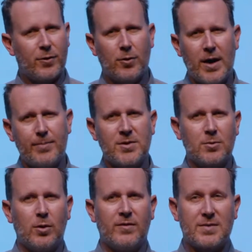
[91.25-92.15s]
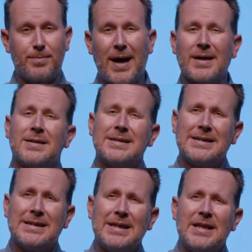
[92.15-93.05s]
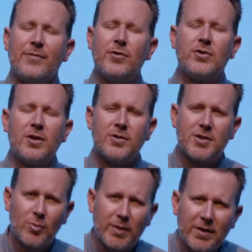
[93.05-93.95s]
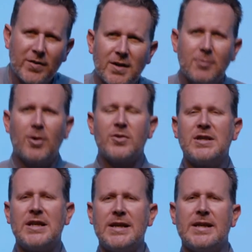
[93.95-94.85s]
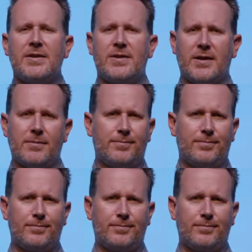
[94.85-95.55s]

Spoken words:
It all happens to all of us. But if you don't do anything, you won't get anything.